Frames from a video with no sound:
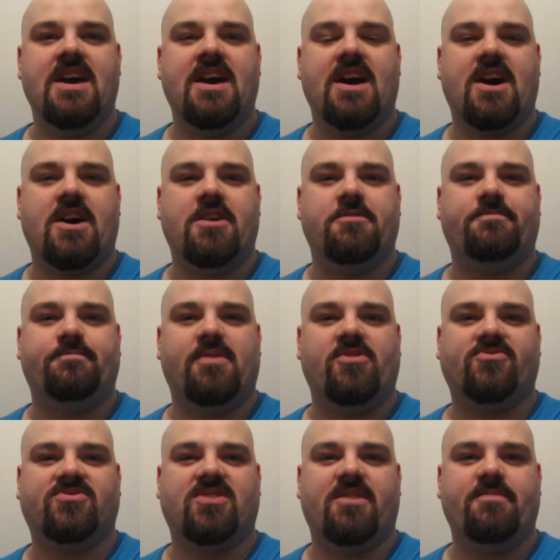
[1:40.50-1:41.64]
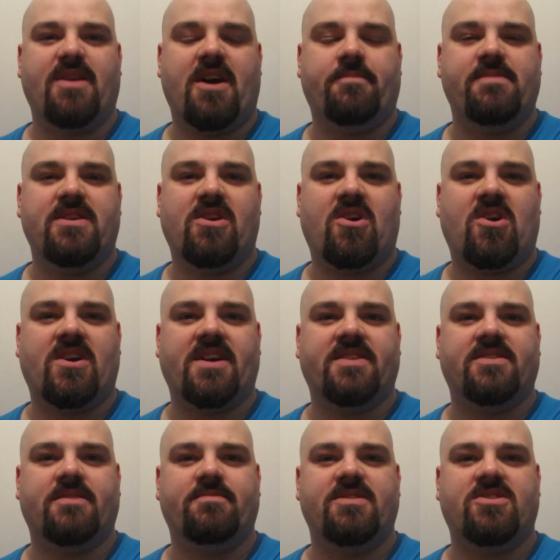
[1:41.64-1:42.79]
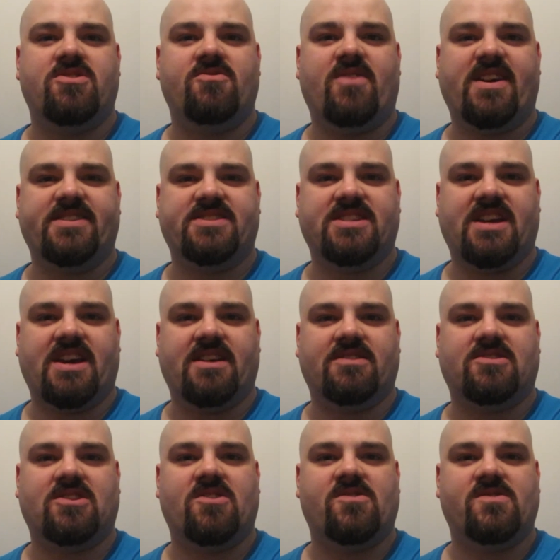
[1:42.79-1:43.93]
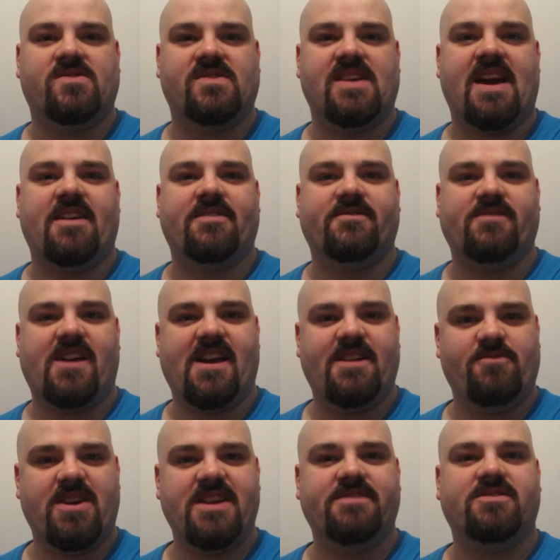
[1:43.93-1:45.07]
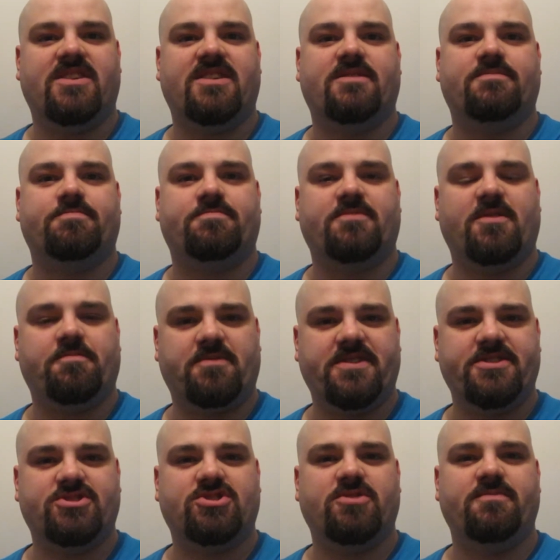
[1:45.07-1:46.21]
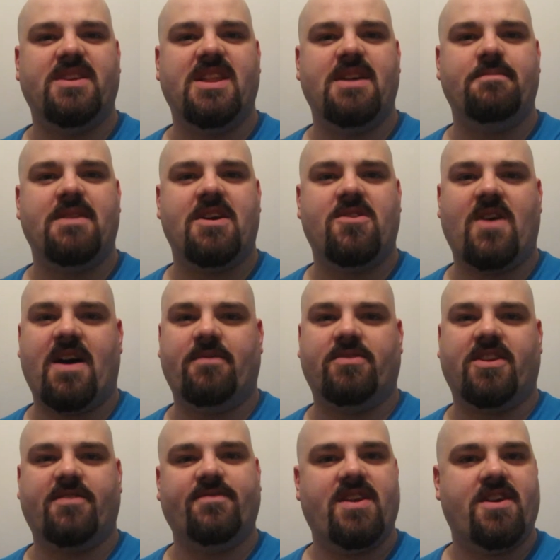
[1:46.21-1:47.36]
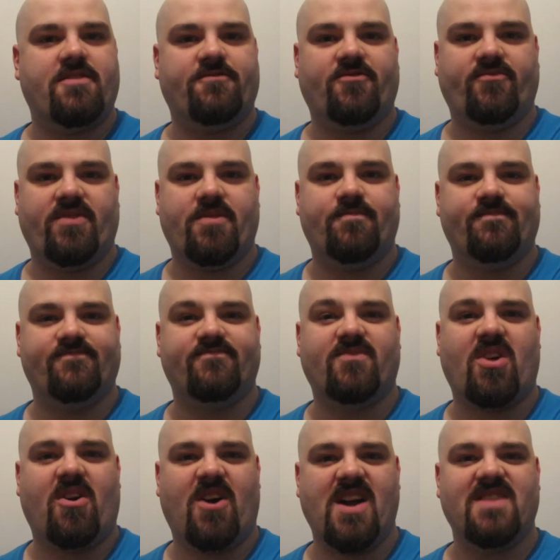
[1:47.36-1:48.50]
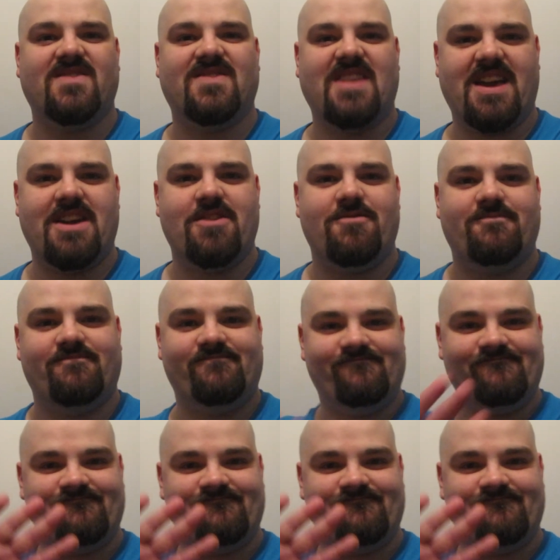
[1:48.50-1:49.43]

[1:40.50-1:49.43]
of both WLBR and WQIC. So yeah, anyway, feel free to shoot me an email. I would love to hear from you. All right, thank you.